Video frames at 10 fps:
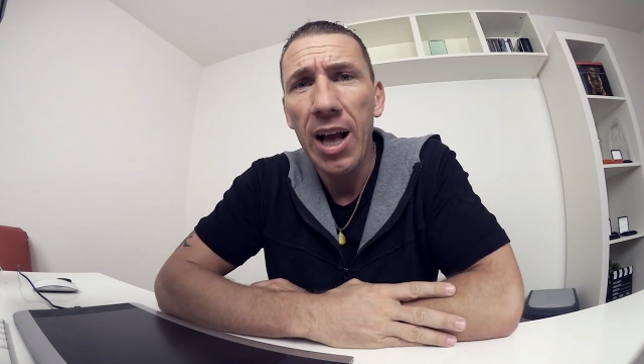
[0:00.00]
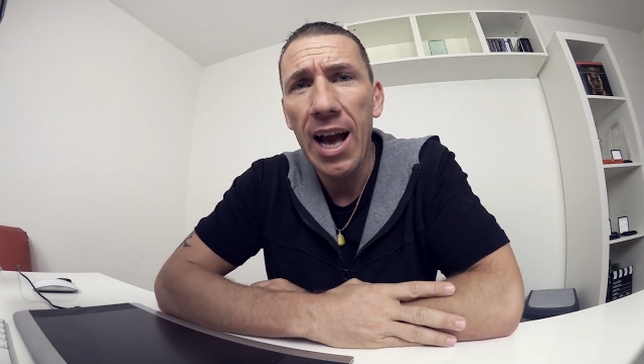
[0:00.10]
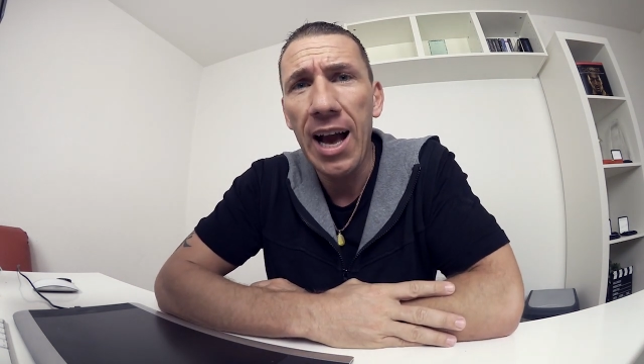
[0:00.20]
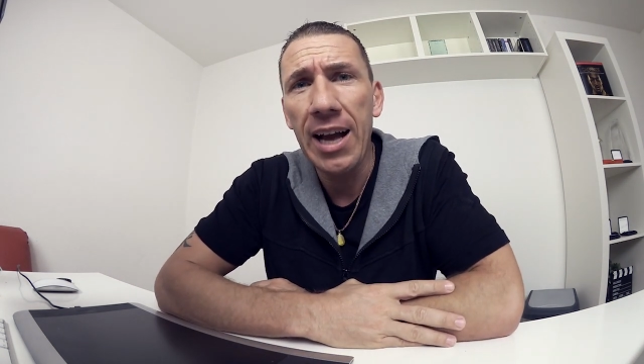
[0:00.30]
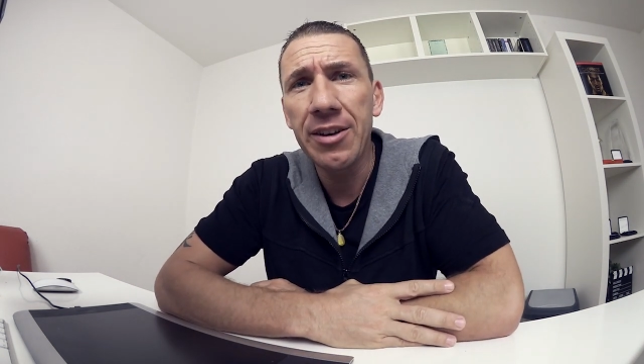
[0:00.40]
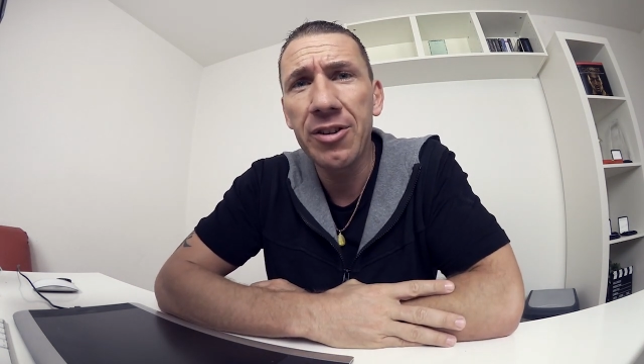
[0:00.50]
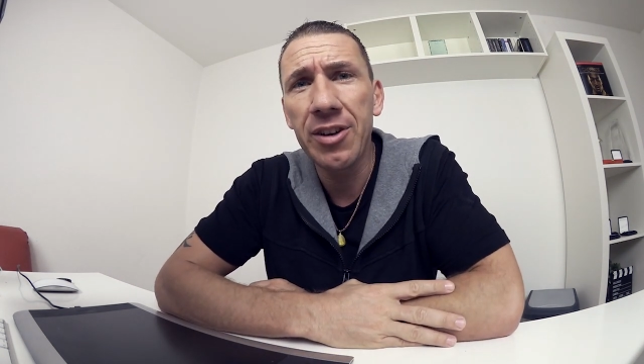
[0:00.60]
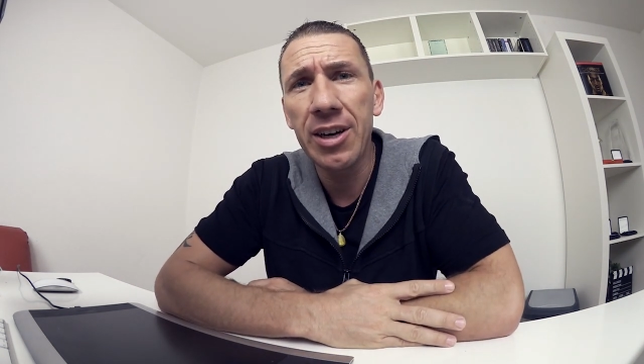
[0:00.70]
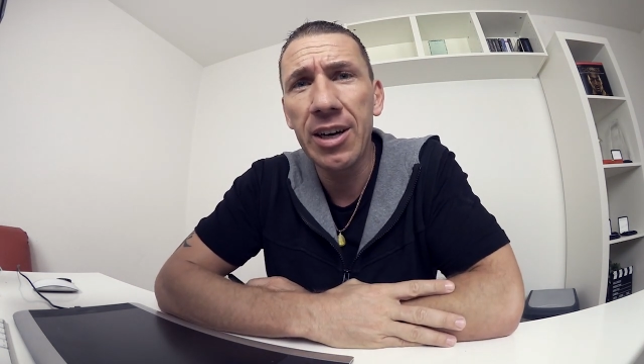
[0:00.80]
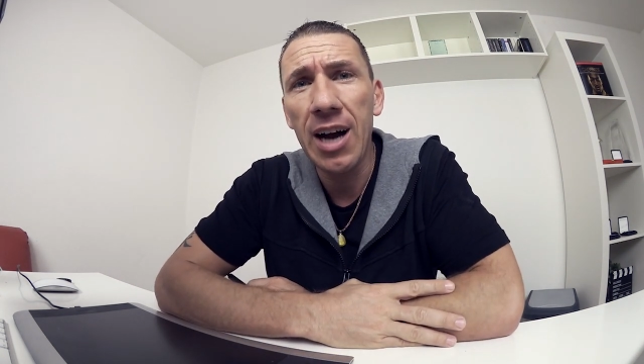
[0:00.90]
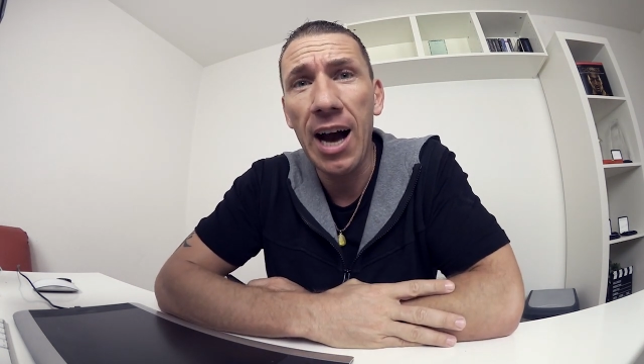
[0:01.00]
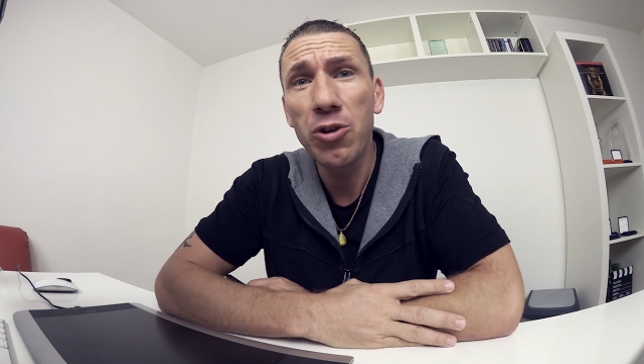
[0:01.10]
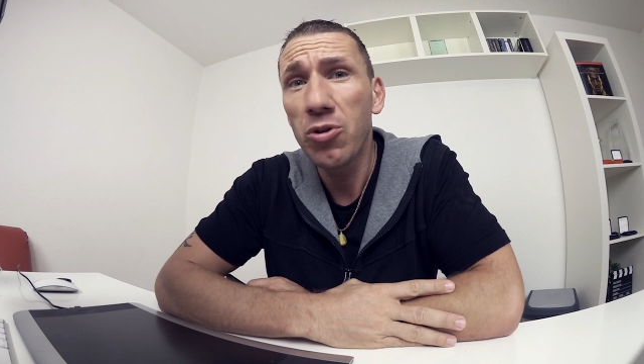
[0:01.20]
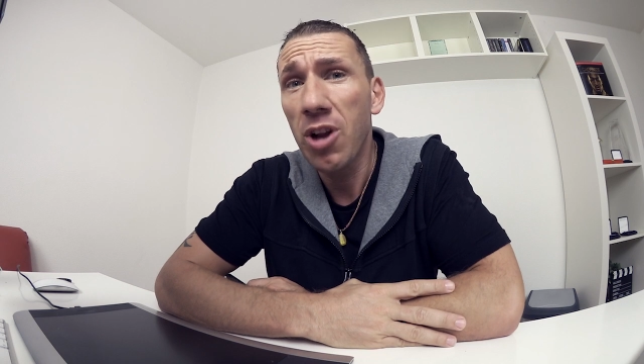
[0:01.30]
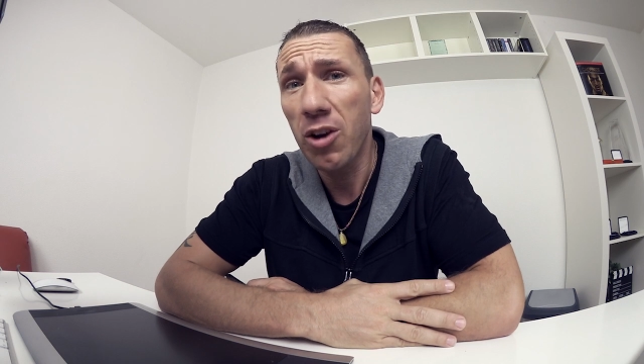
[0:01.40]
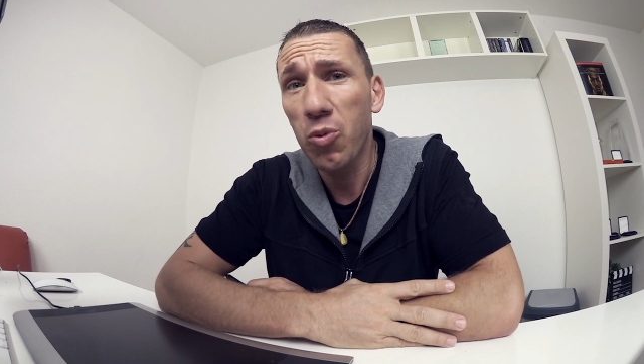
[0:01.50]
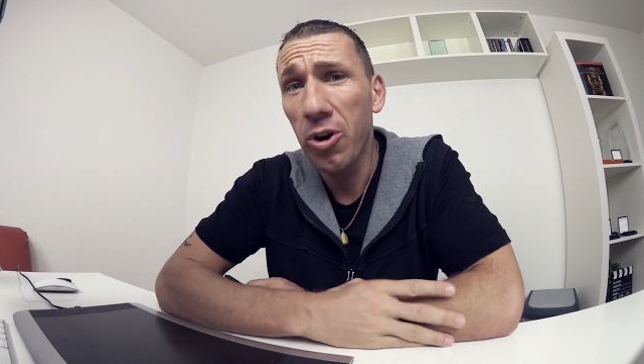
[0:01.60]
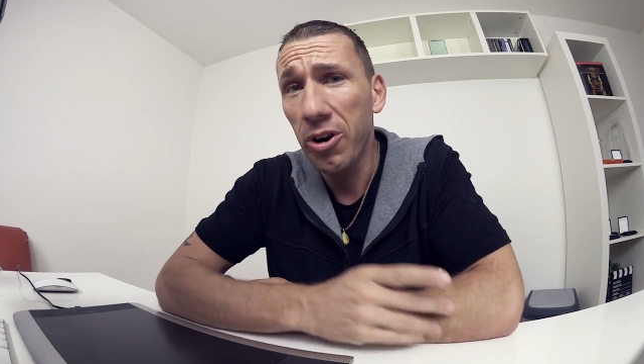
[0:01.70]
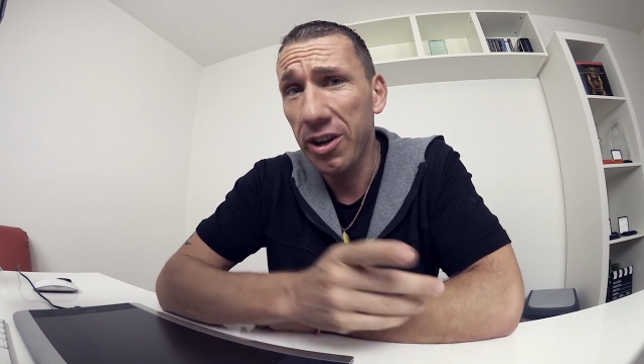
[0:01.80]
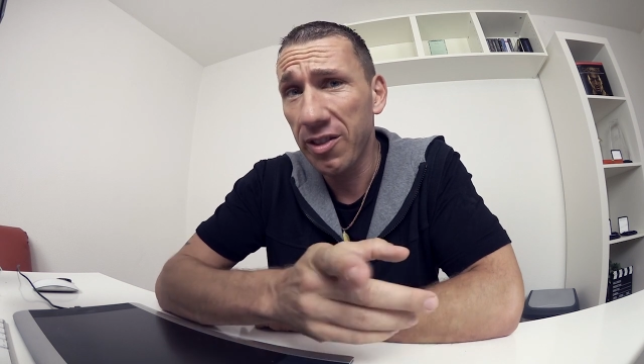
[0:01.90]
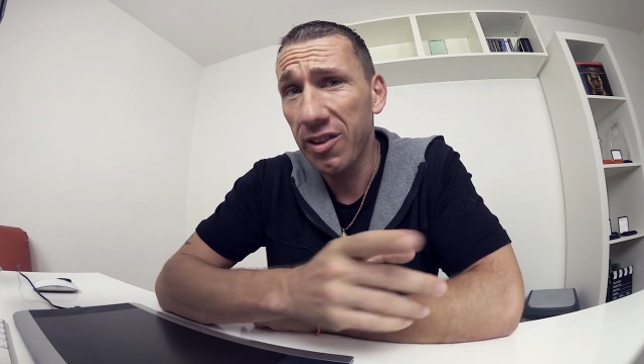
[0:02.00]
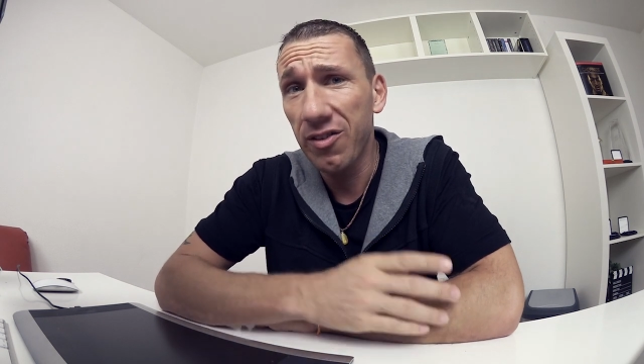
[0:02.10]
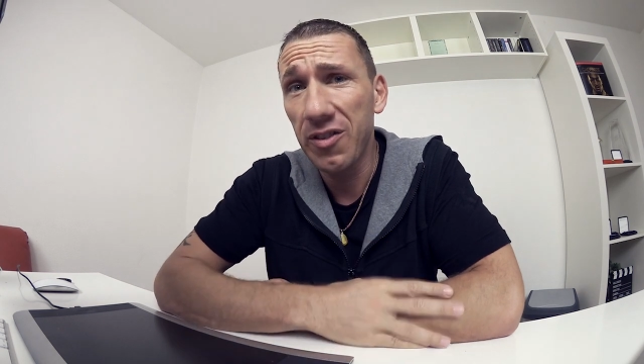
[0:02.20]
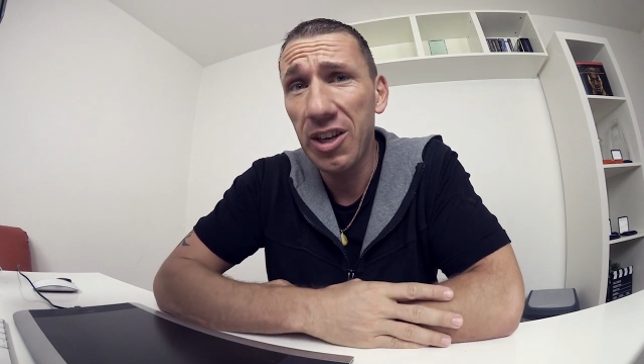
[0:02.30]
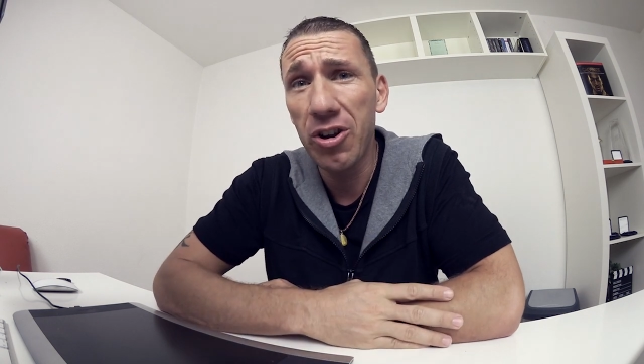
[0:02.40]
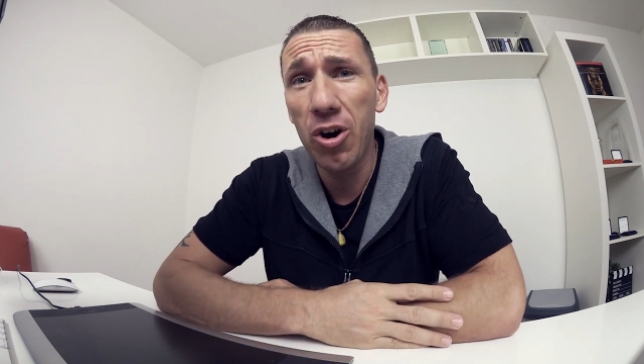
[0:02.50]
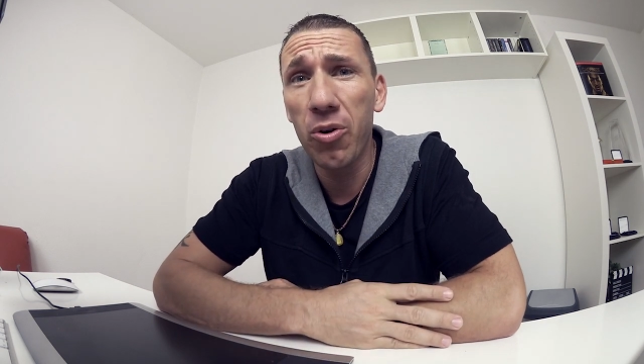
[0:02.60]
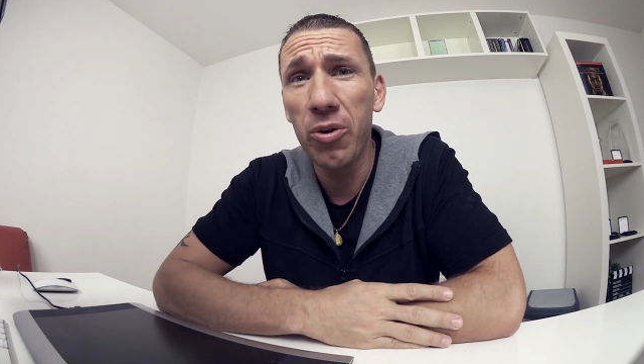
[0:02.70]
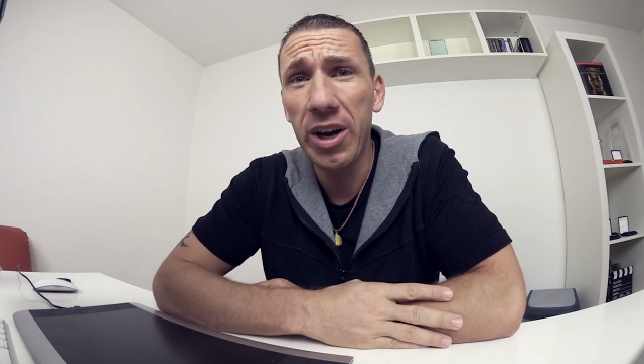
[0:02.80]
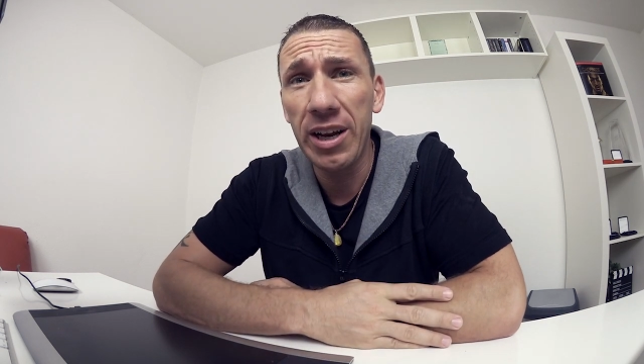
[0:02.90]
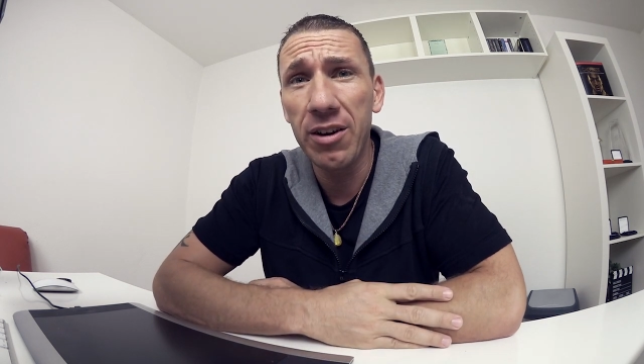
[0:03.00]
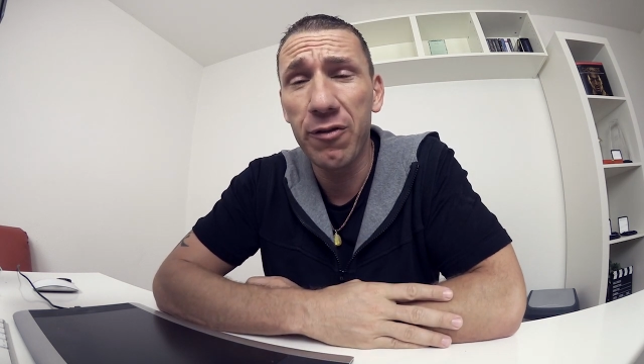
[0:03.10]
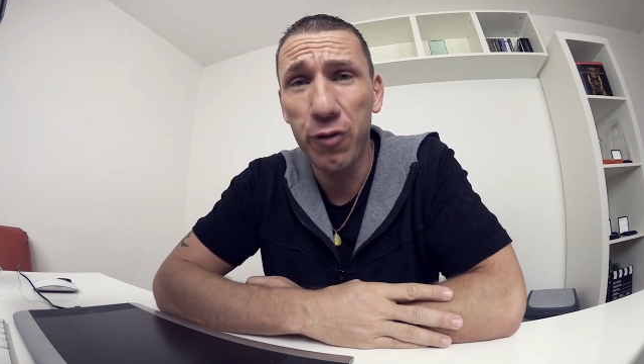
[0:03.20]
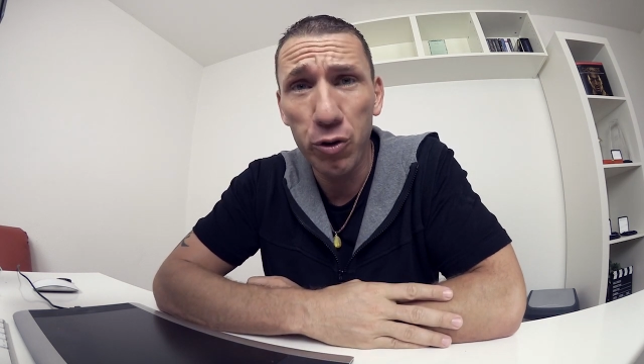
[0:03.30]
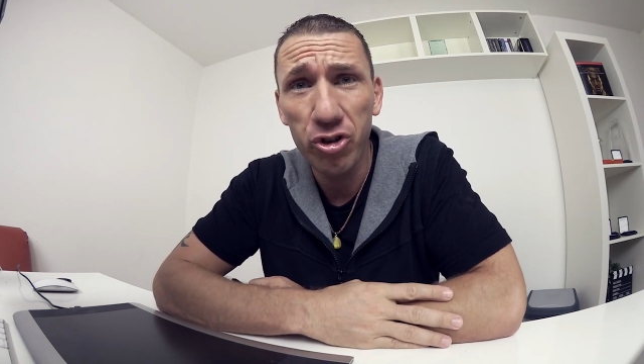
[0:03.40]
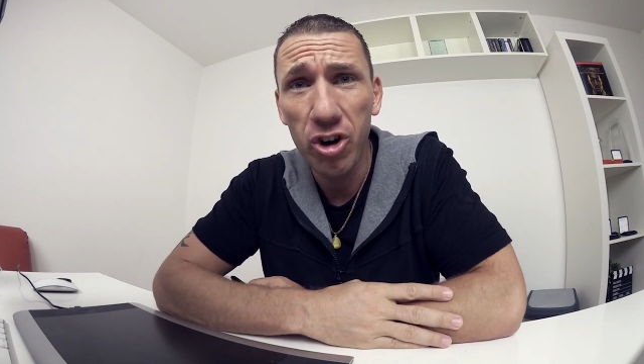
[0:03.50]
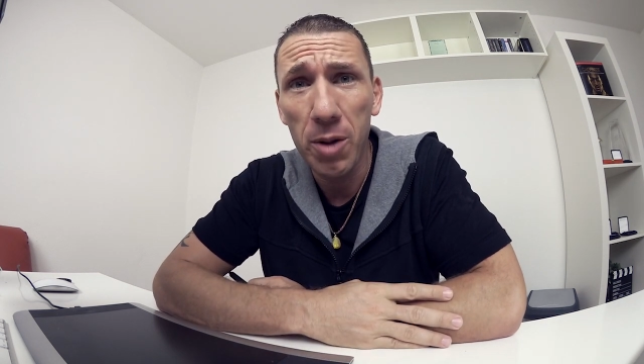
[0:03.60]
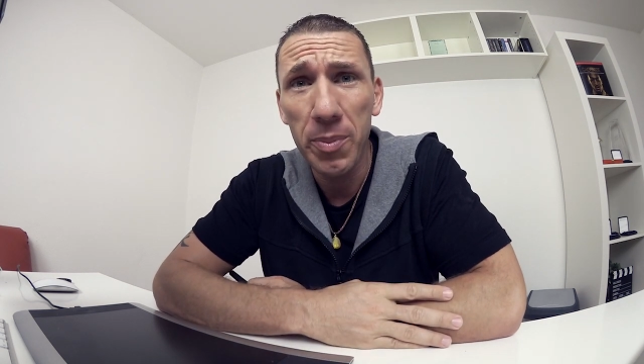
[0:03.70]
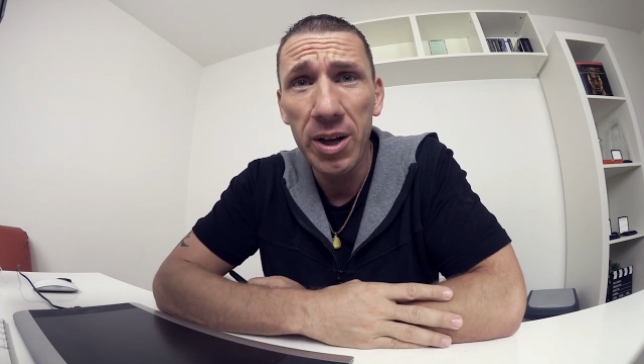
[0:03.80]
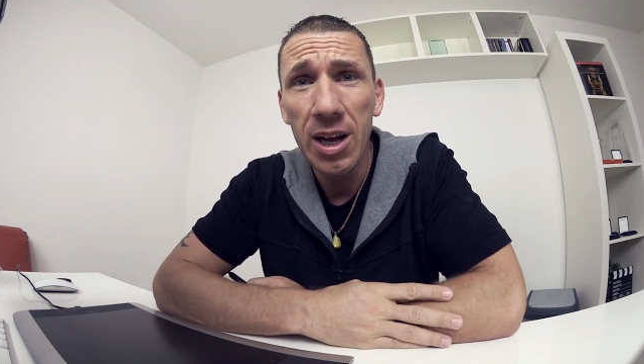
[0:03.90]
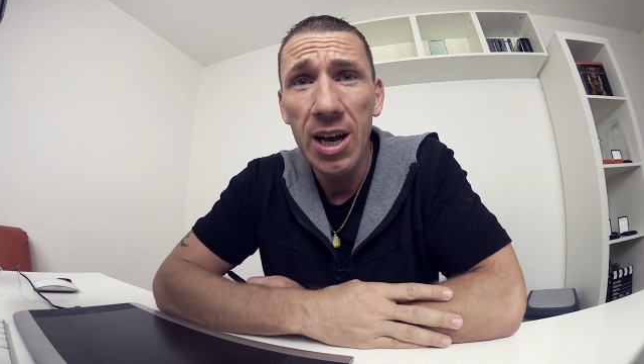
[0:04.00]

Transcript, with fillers: And uh, I do not work in this video in Photoshop.